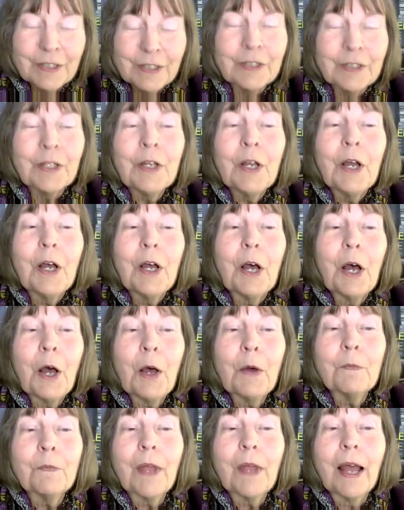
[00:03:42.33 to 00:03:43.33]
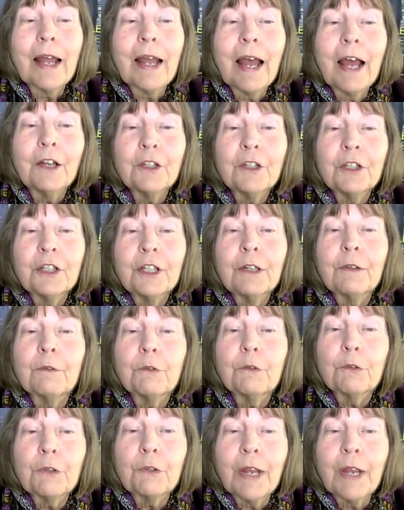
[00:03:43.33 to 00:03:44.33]
yes. I
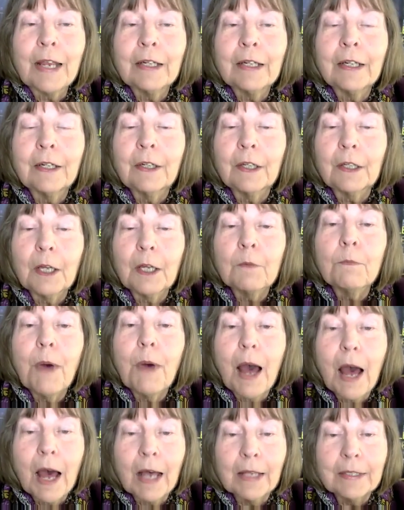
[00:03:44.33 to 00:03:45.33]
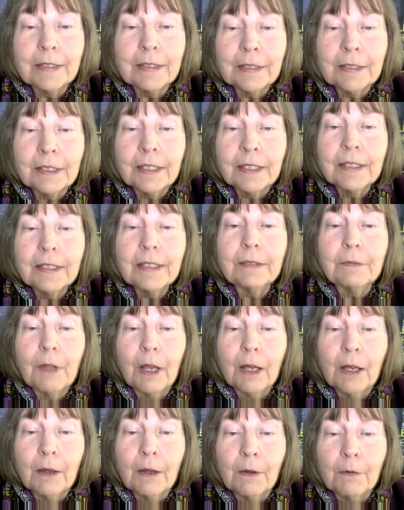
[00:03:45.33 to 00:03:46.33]
actually created a composite
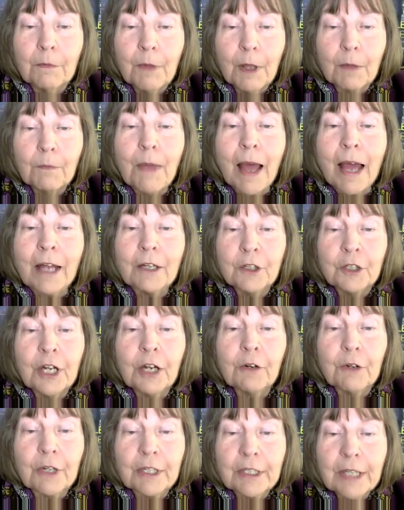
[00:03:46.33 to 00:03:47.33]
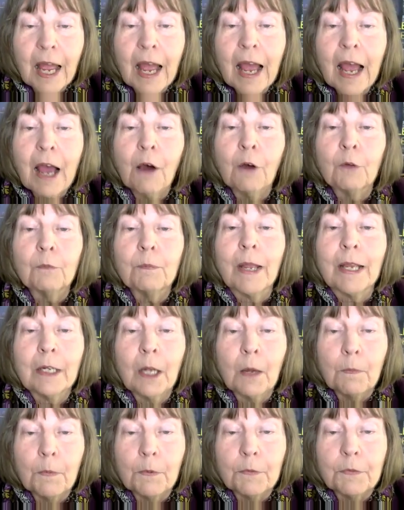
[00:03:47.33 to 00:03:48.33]
imaginary town
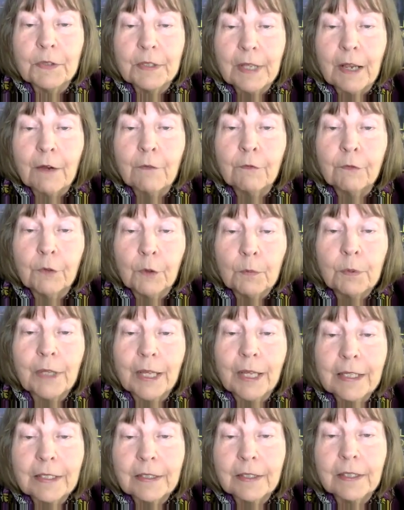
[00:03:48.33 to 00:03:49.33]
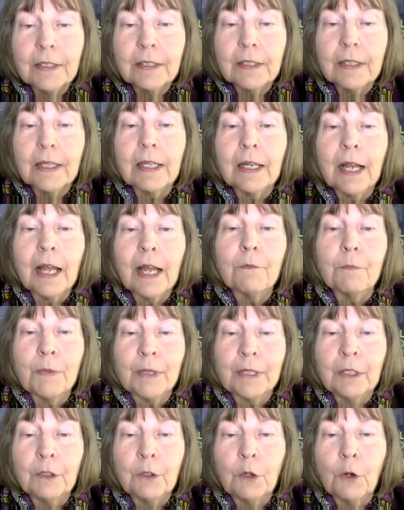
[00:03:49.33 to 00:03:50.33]
made up of several places that I
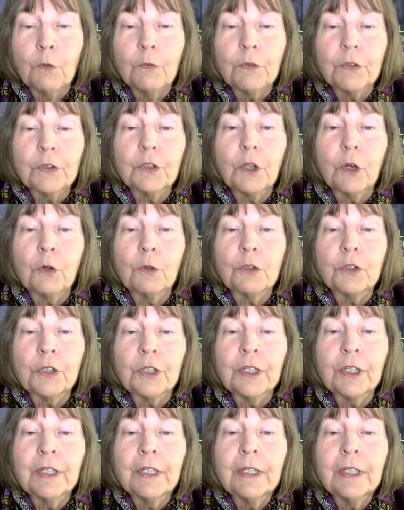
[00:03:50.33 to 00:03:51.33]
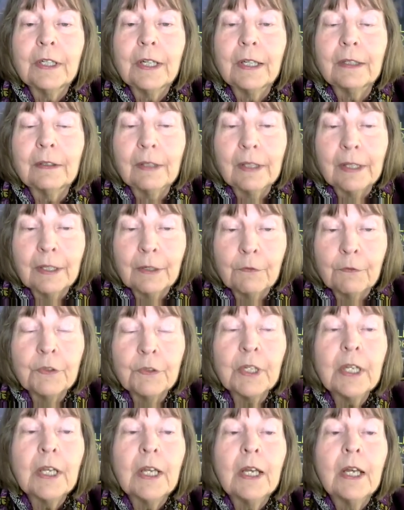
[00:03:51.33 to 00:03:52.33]
have been in Nova Scotia and
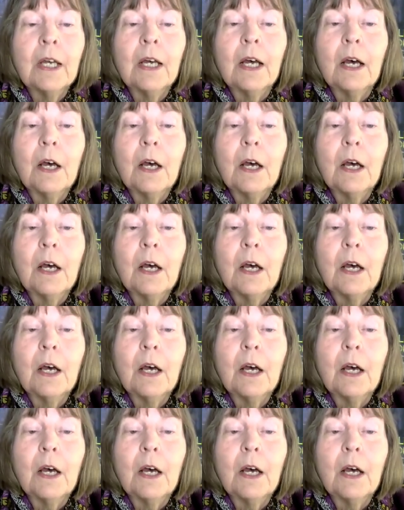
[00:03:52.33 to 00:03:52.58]
lived